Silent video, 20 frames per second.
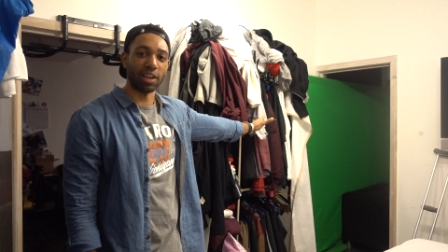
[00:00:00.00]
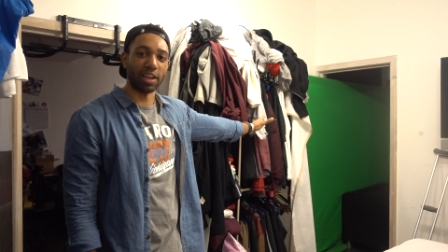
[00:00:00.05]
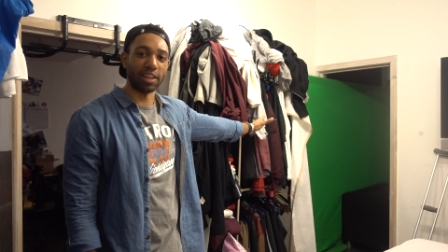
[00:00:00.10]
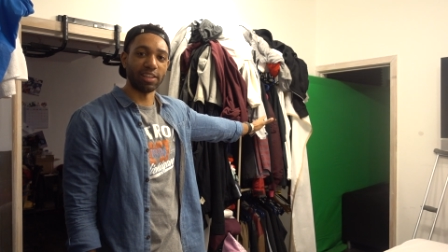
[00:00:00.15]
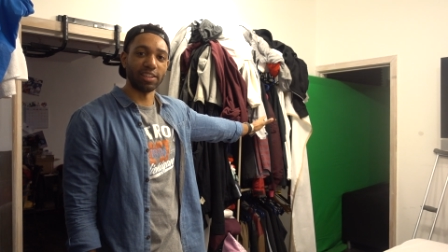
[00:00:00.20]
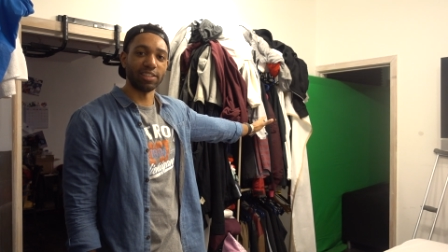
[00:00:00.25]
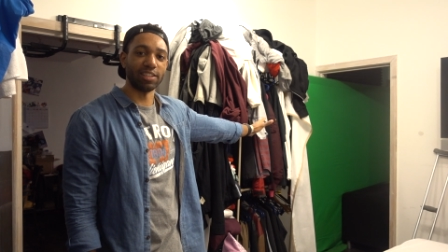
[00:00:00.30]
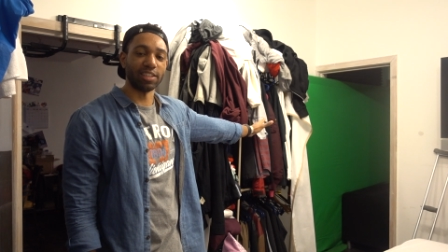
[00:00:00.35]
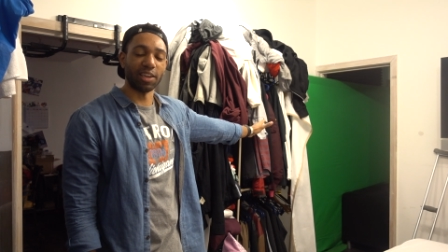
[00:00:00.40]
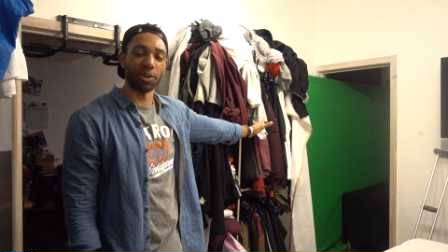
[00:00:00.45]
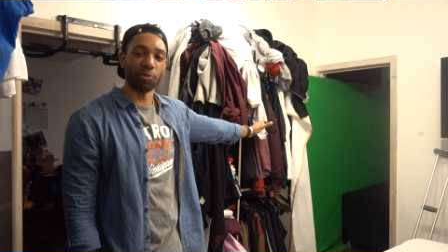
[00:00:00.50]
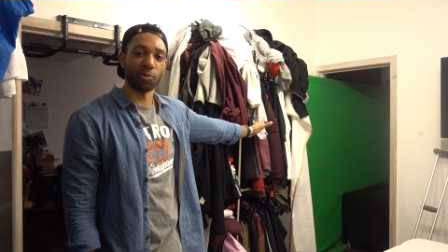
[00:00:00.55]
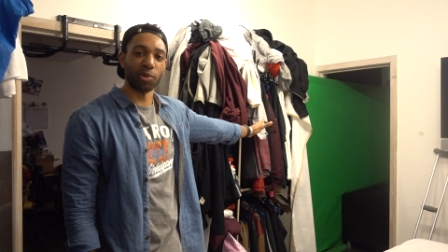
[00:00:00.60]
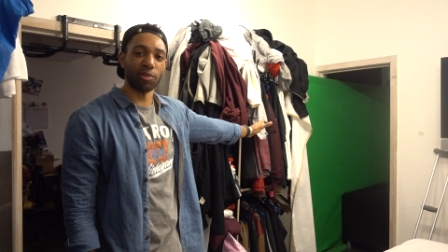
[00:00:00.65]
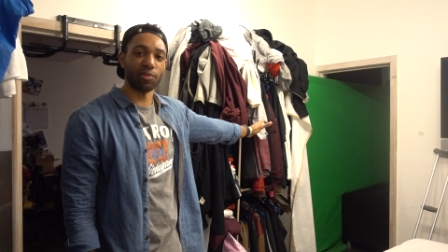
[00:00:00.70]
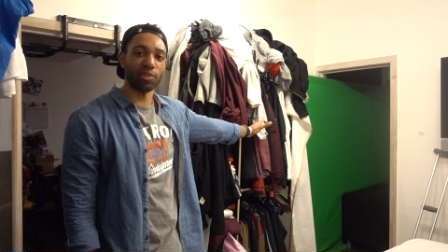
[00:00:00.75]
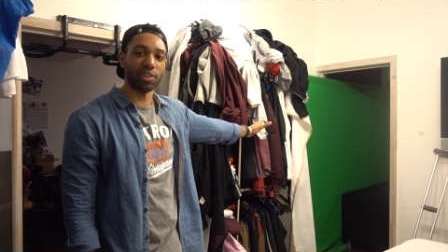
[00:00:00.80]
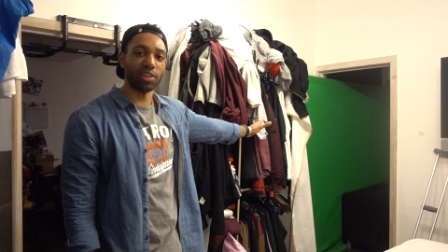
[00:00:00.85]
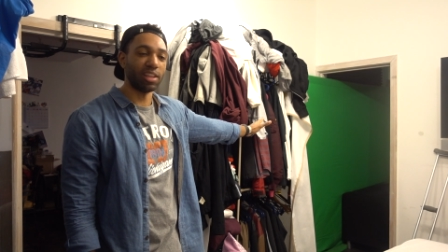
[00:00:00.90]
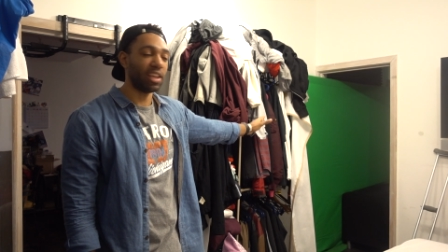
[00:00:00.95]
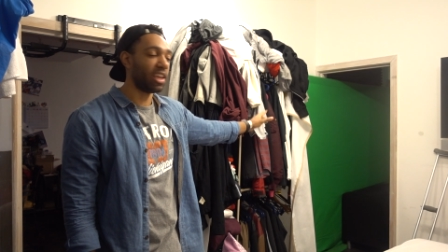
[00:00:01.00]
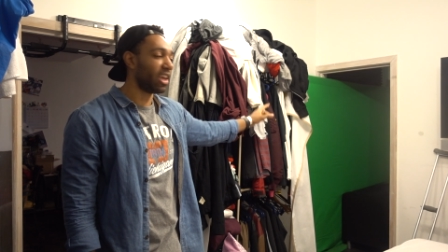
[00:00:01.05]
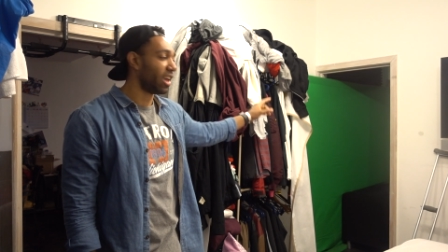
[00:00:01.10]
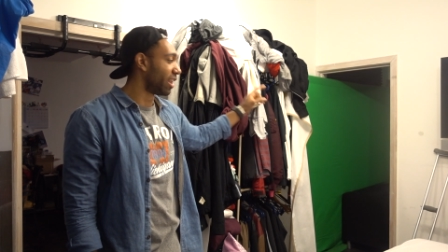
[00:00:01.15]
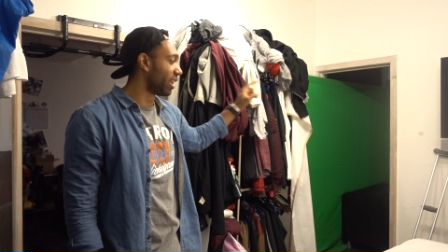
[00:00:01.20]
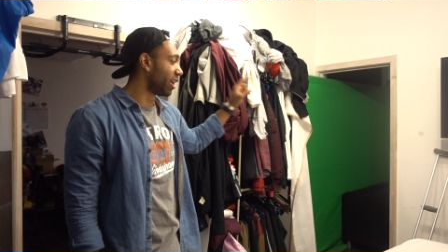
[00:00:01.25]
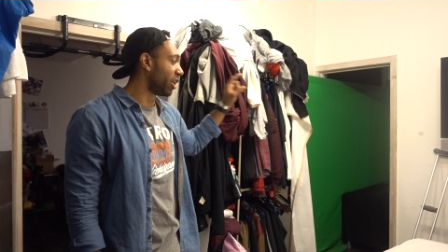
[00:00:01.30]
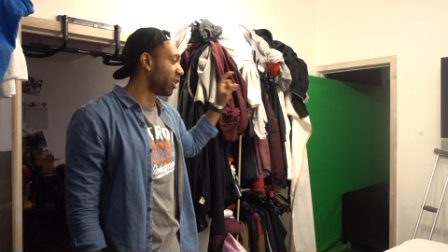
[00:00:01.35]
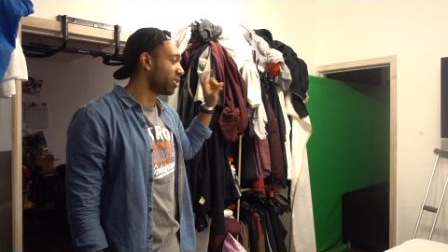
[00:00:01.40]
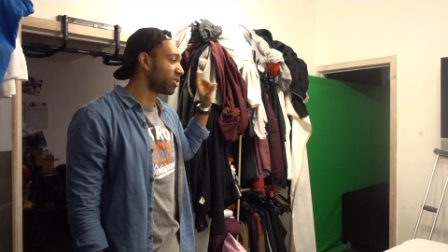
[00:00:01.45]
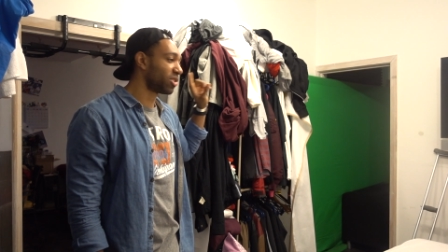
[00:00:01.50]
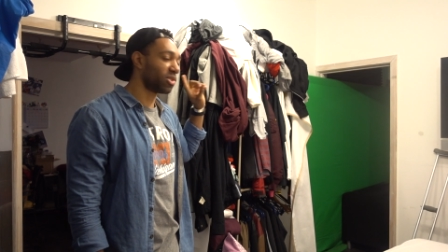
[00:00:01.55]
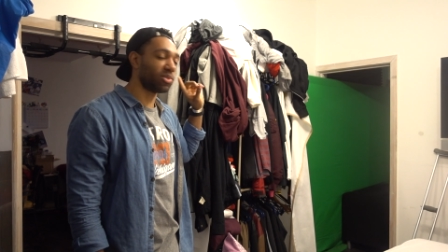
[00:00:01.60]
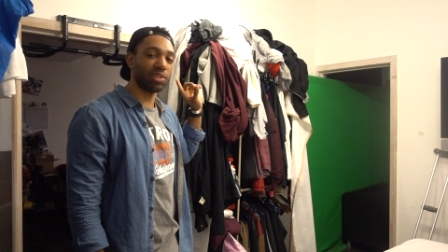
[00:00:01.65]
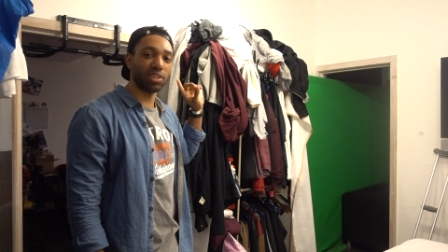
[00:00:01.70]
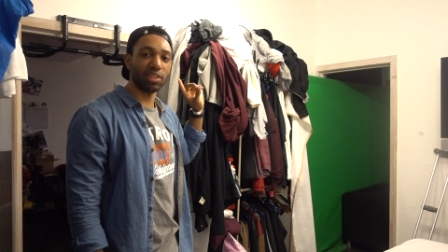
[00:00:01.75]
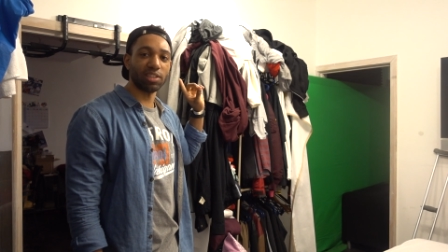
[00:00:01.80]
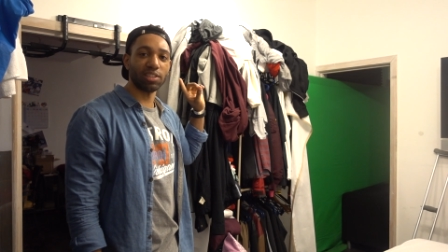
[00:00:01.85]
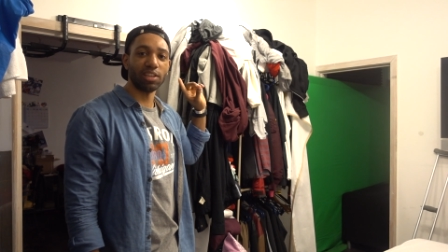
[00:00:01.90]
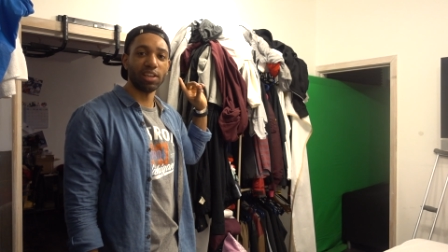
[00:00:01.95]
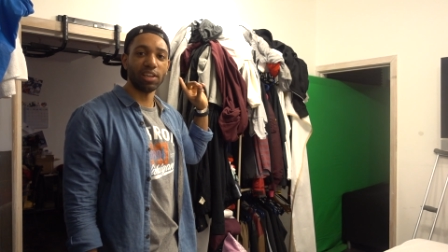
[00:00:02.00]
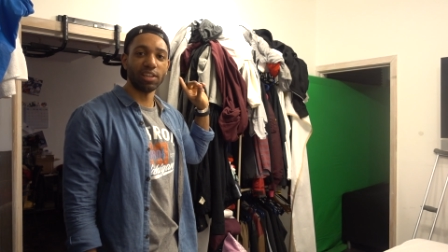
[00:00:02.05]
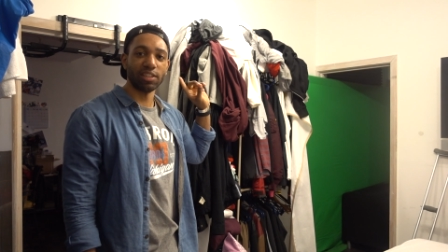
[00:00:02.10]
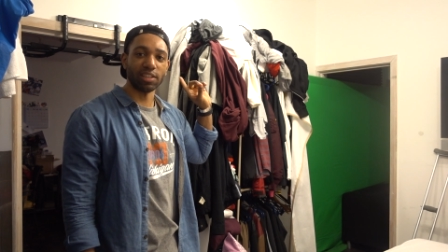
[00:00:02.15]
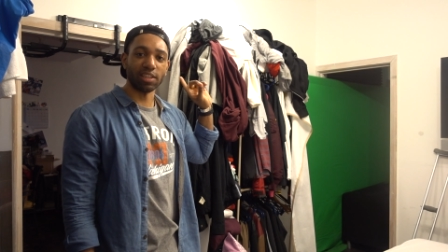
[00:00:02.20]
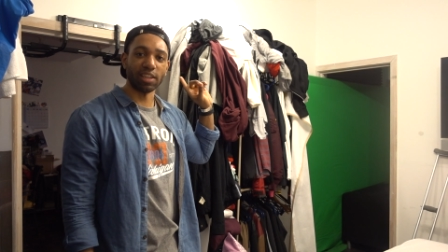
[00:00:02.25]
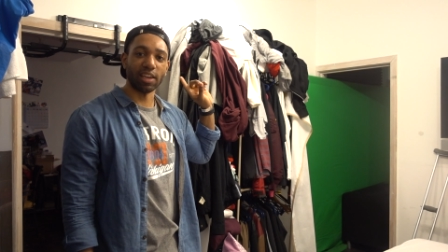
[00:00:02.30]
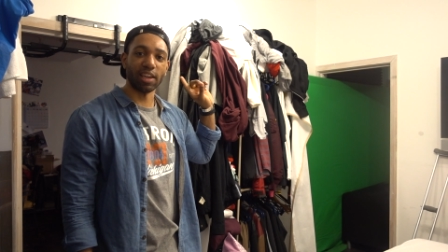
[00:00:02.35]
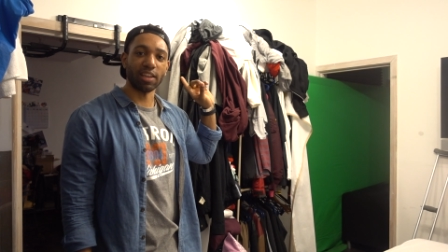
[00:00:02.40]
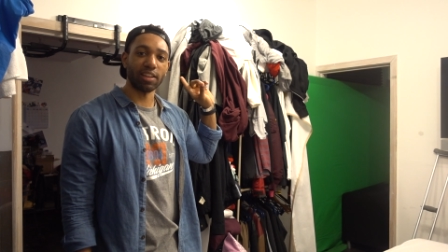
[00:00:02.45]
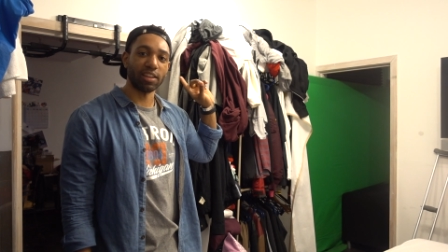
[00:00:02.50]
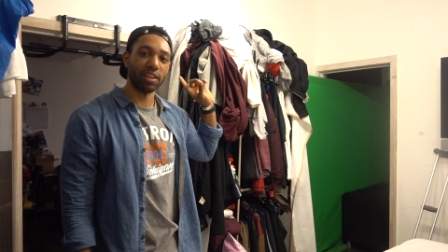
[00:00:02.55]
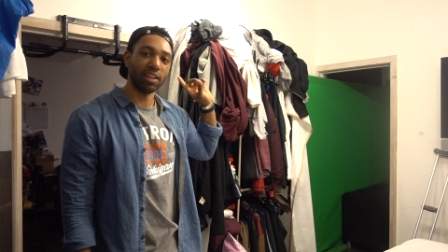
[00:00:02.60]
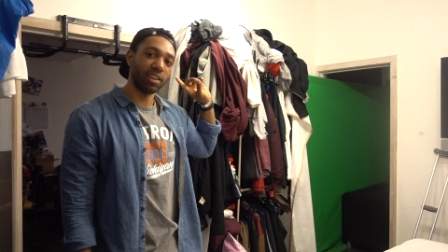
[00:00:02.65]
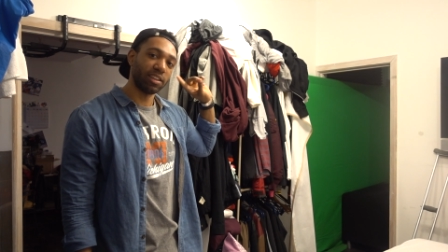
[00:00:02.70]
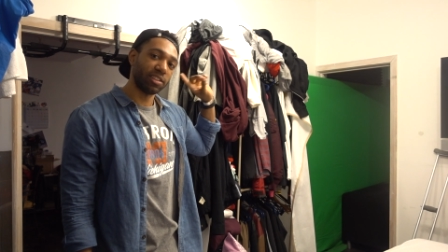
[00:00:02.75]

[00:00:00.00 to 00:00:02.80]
I need to get rid of it, and I also need to get